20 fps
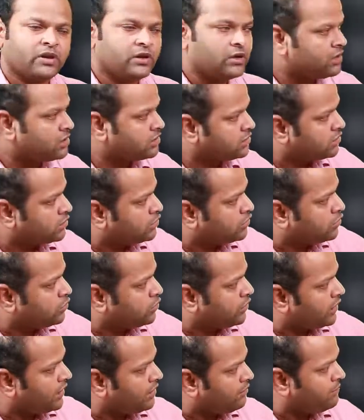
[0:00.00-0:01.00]

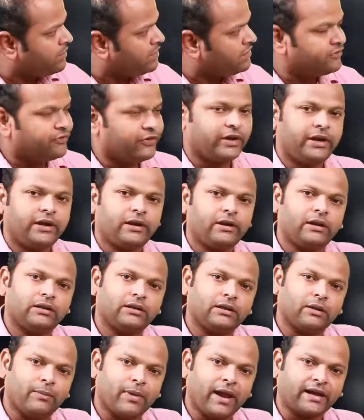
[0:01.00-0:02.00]
So in between
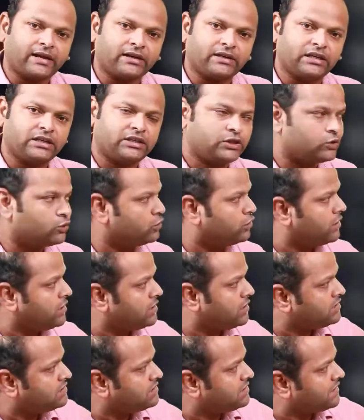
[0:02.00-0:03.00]
the magnitude
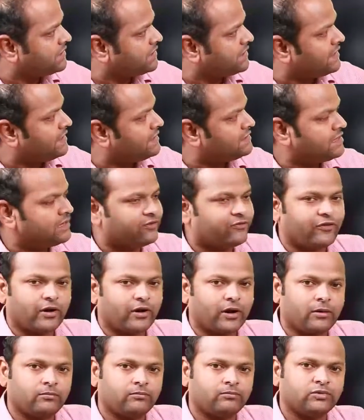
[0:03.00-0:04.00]
is decreasing
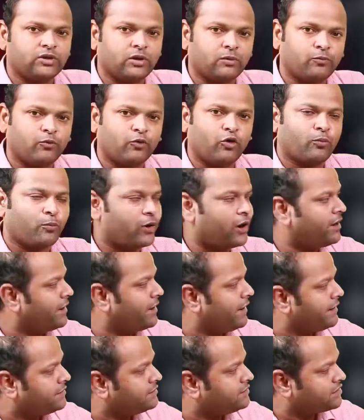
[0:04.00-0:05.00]
from
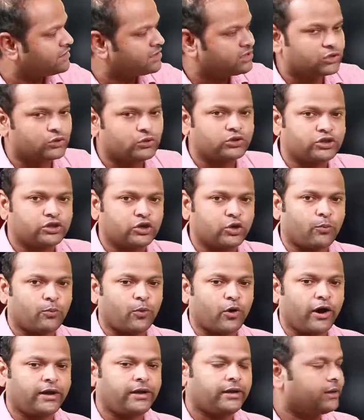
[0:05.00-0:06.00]
4.86 to
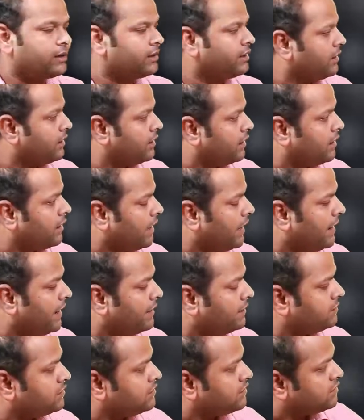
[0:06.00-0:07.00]

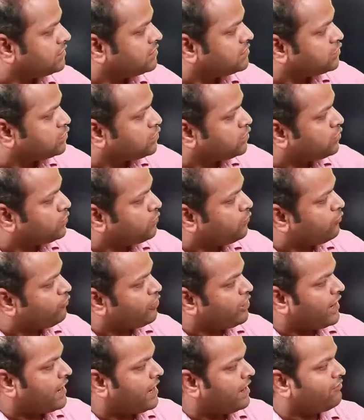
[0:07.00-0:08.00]
0.8. So
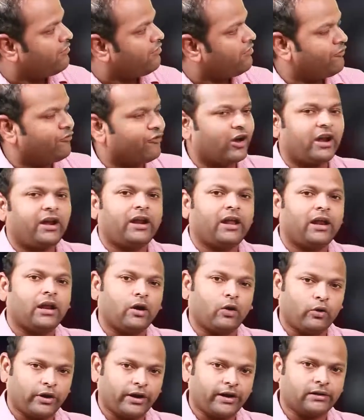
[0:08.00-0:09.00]
we have 1
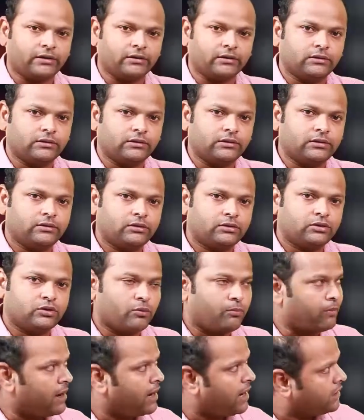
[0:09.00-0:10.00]
around it. So
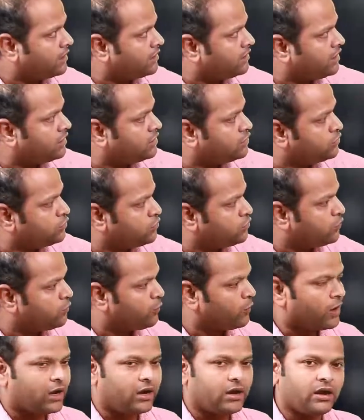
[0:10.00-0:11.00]
magnitude
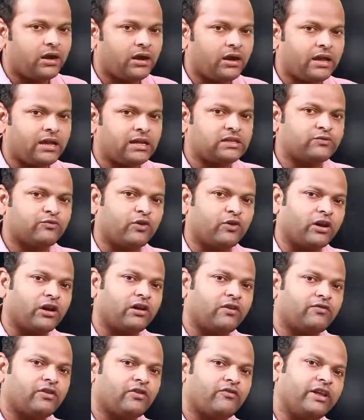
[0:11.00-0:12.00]
1 is one
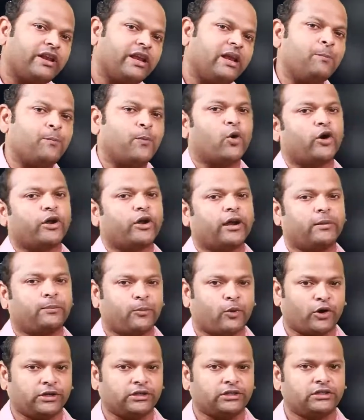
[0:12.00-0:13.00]
of the very important
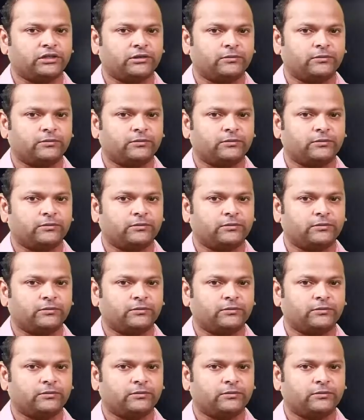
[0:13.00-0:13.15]
points.